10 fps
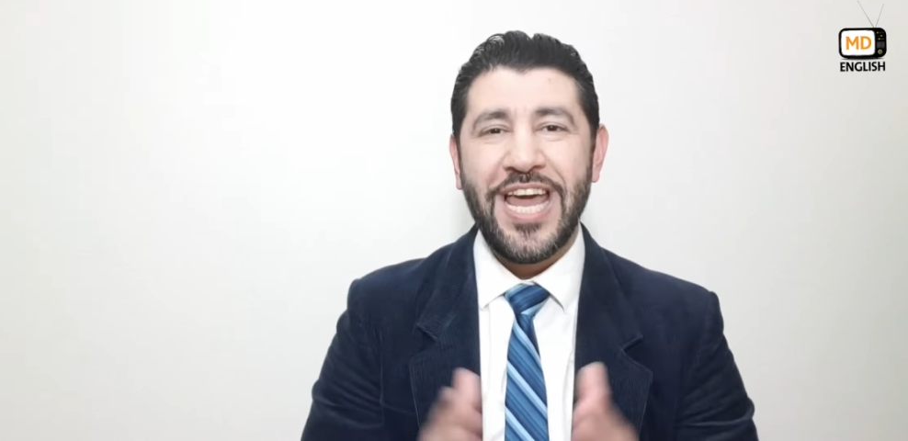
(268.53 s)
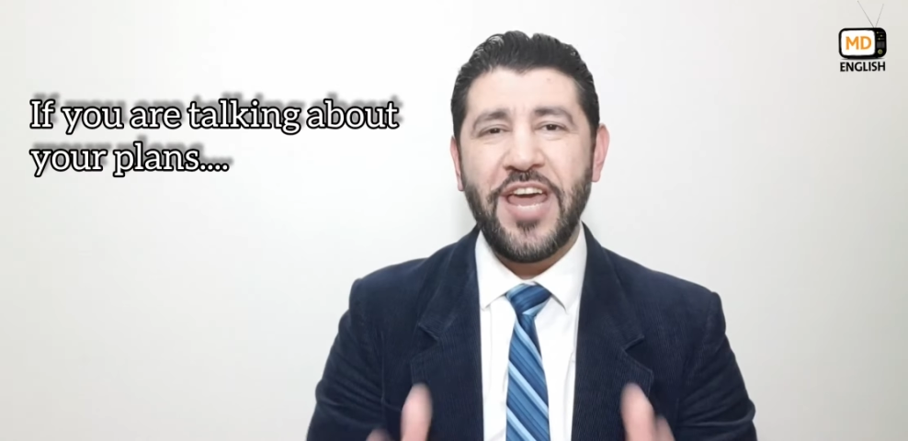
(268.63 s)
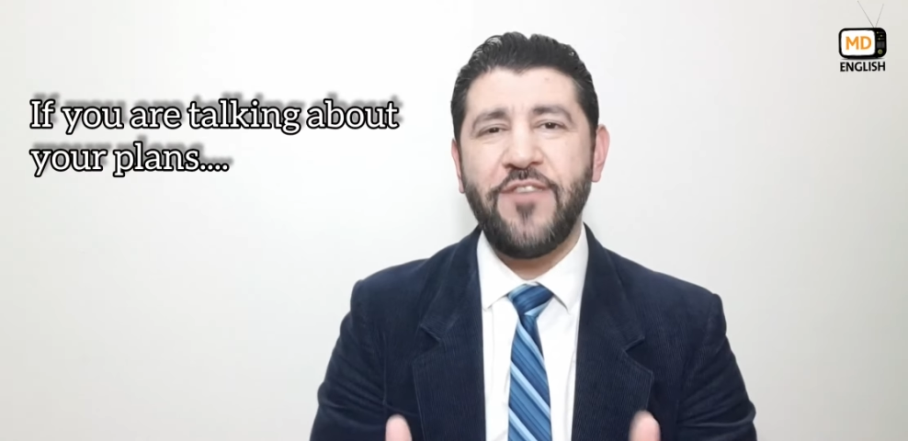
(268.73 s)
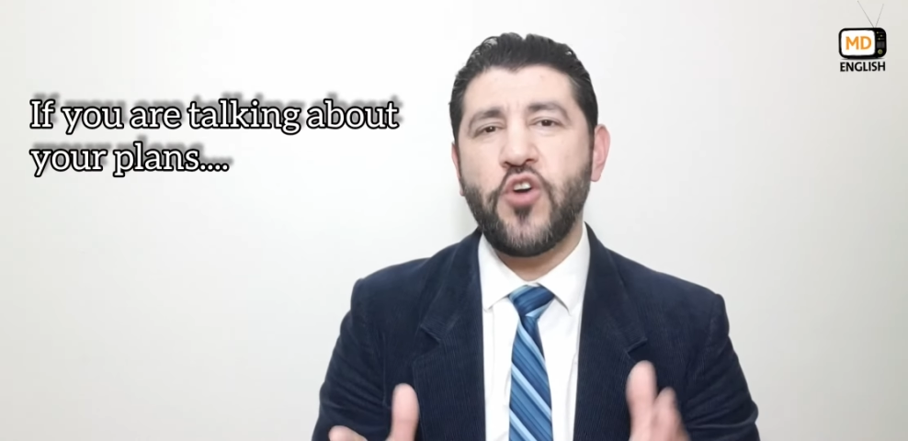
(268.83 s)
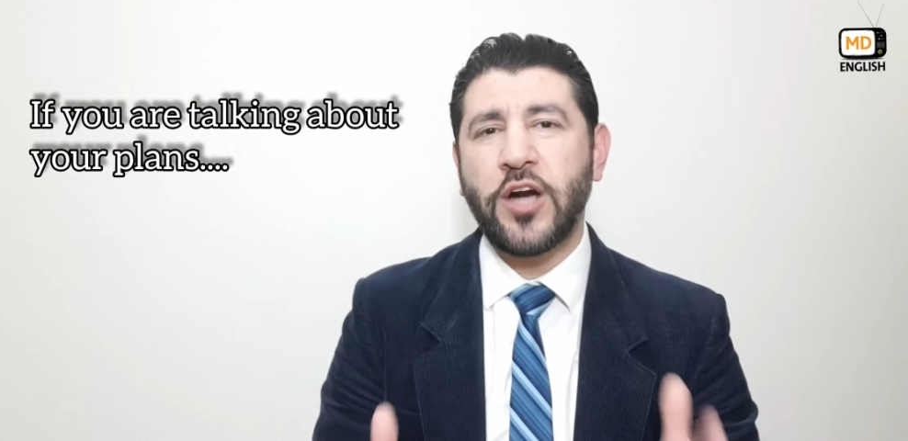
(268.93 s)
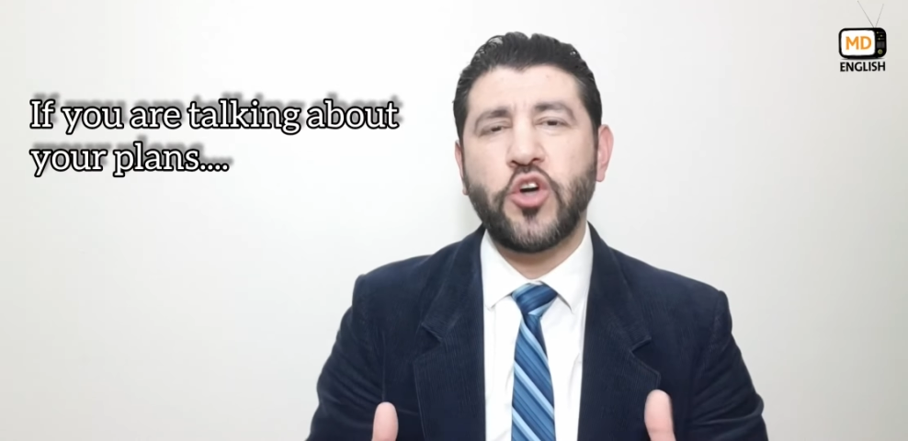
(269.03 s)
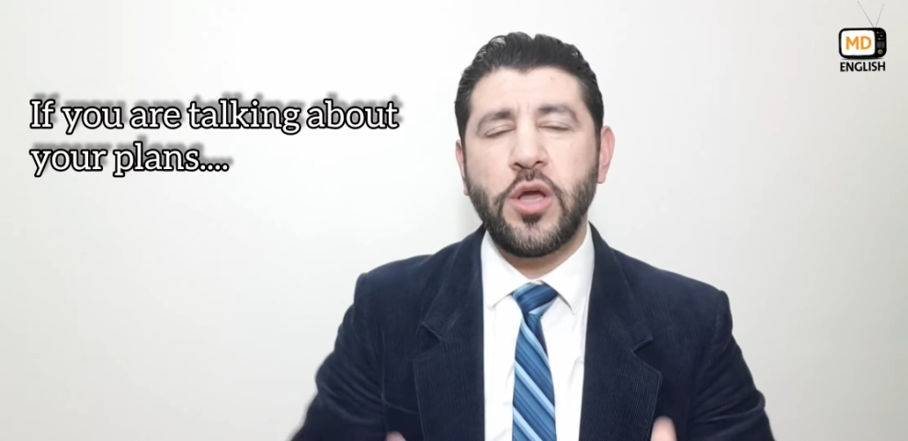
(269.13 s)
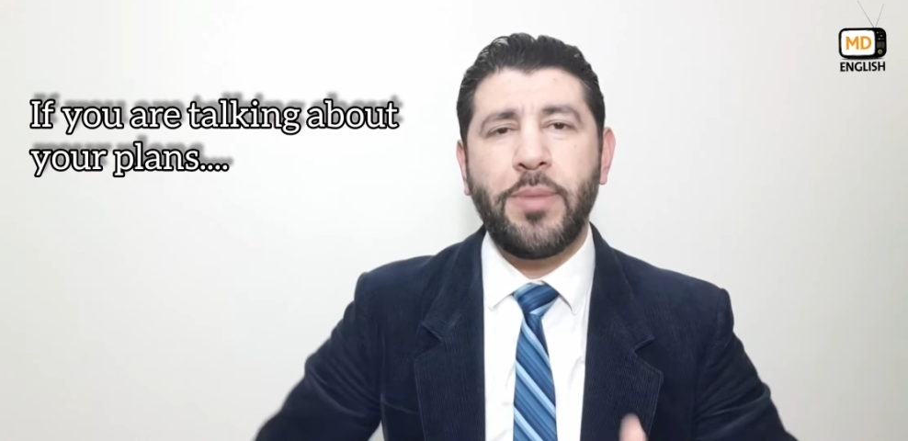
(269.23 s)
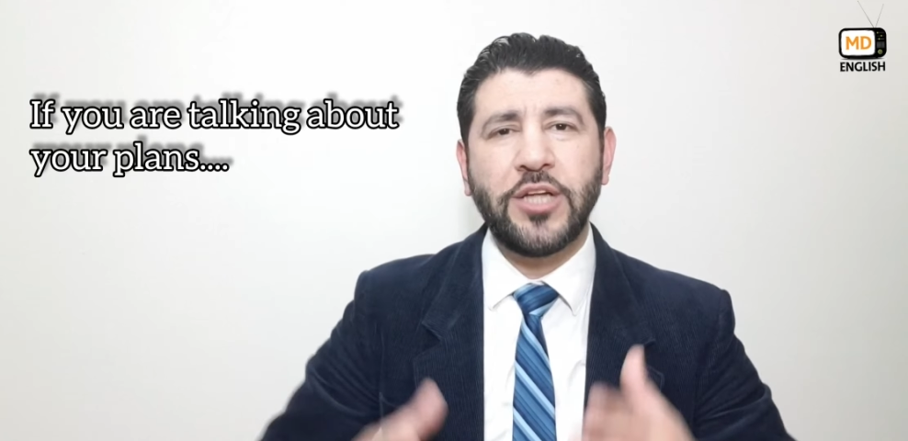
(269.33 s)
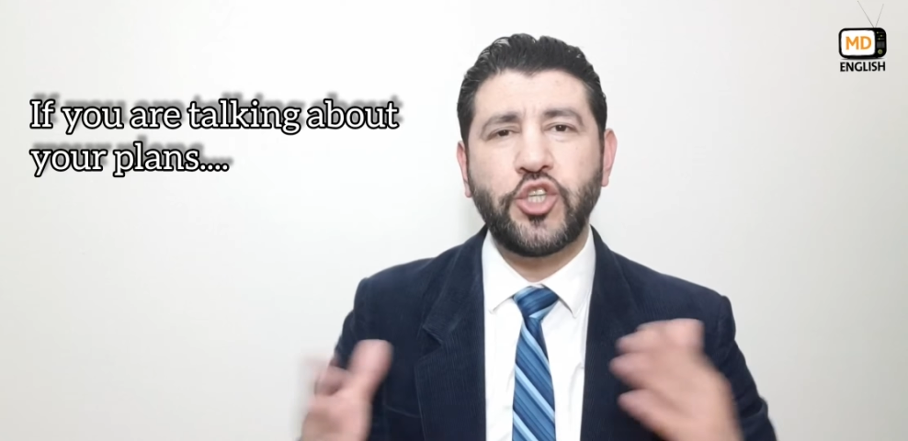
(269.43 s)
If you are talking
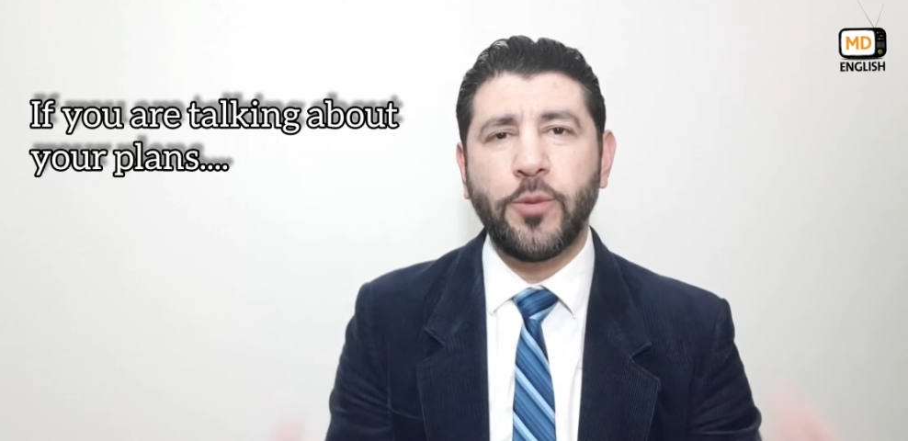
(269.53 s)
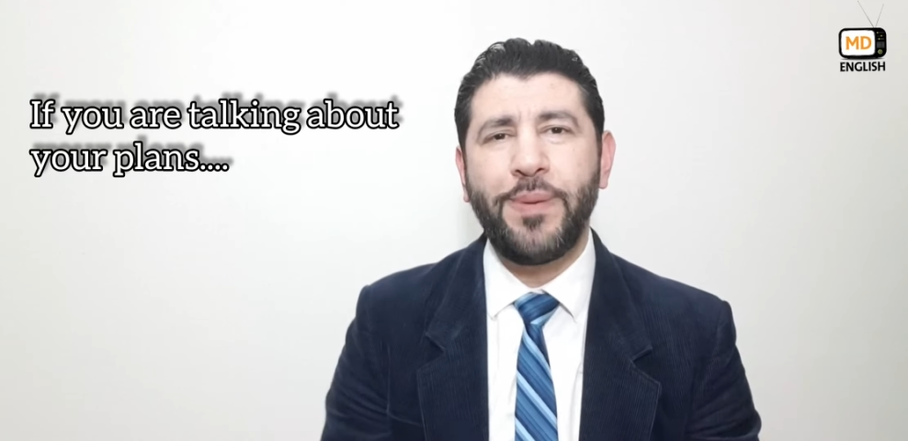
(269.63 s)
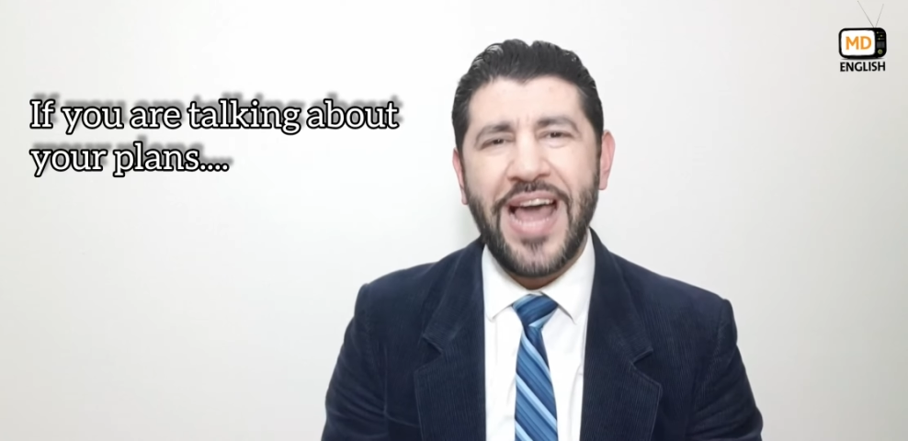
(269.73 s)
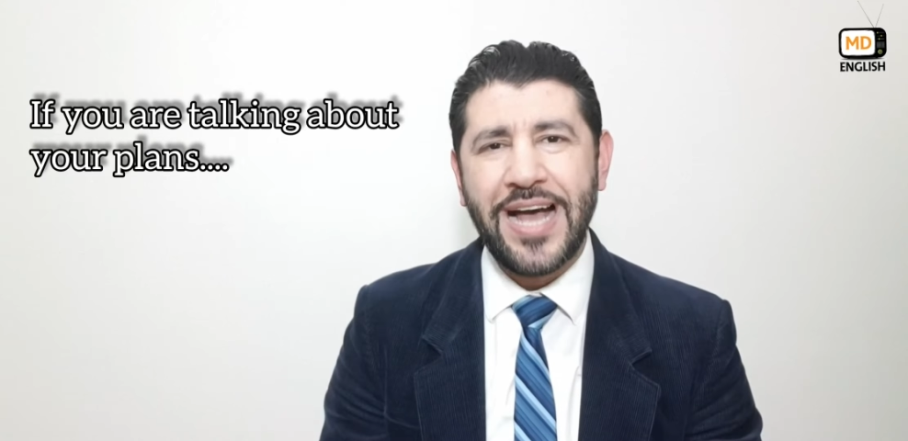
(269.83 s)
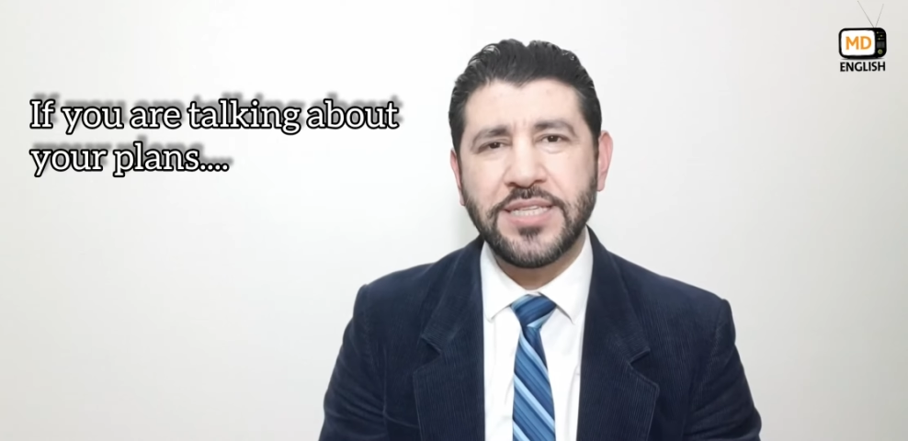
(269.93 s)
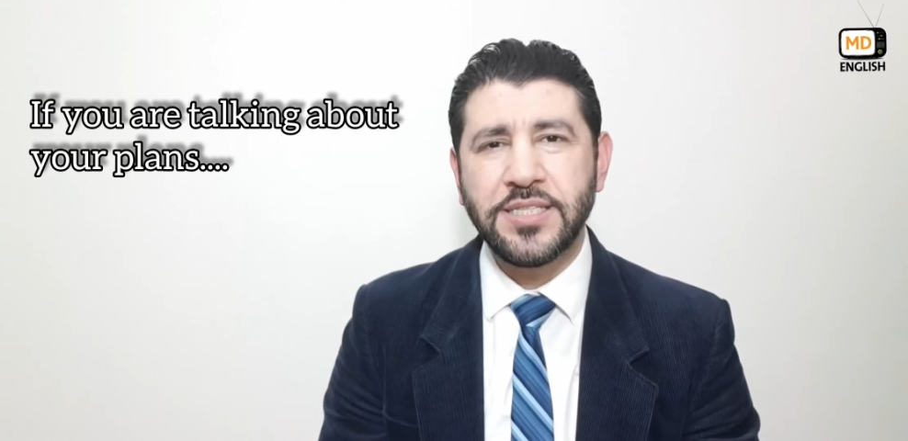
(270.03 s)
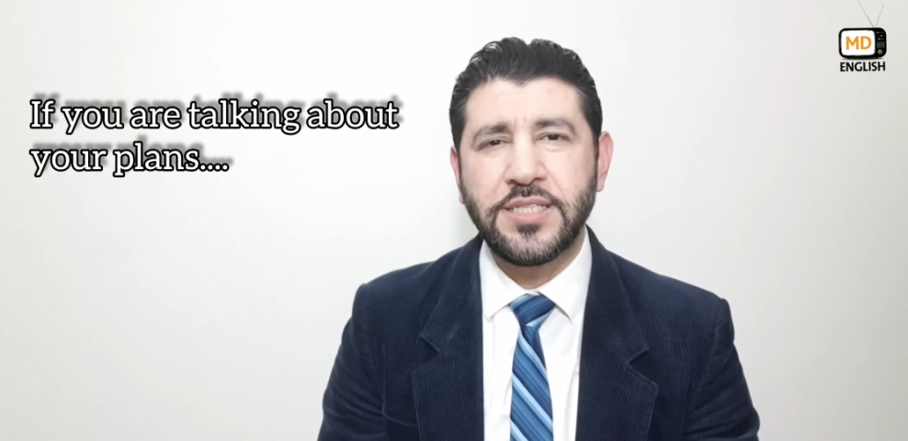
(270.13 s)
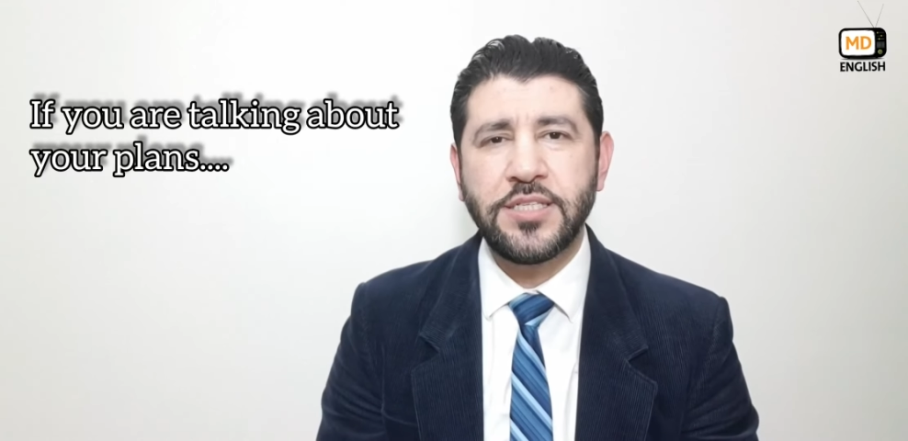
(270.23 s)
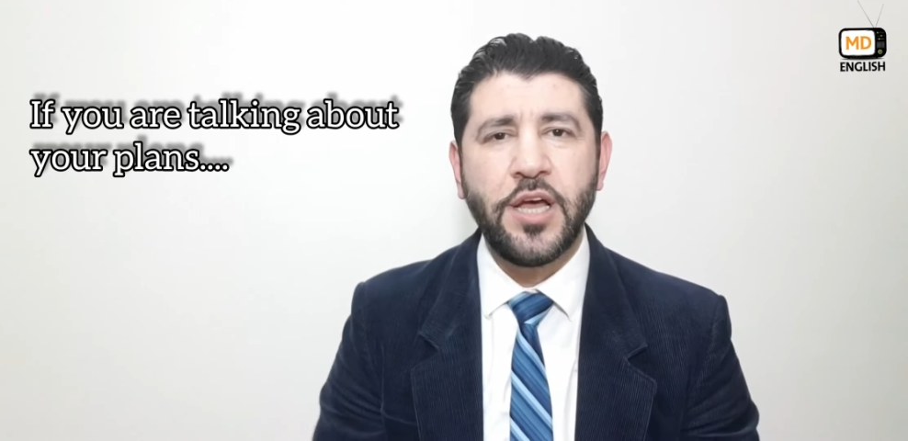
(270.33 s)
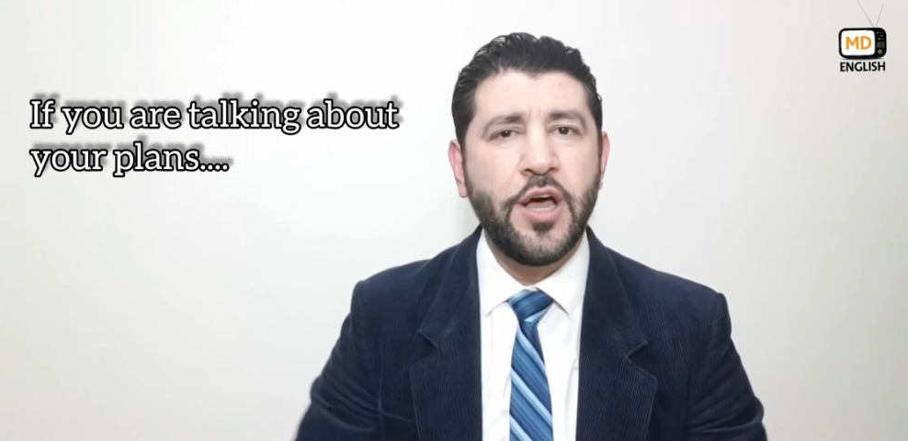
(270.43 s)
about your
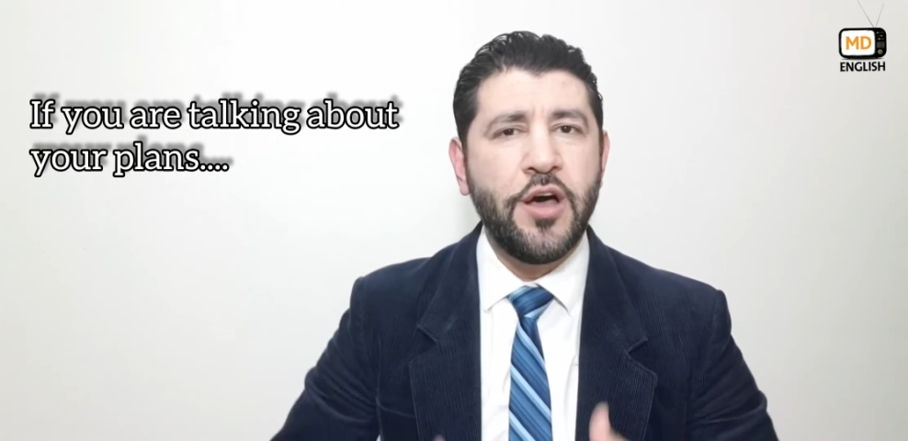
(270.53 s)
plans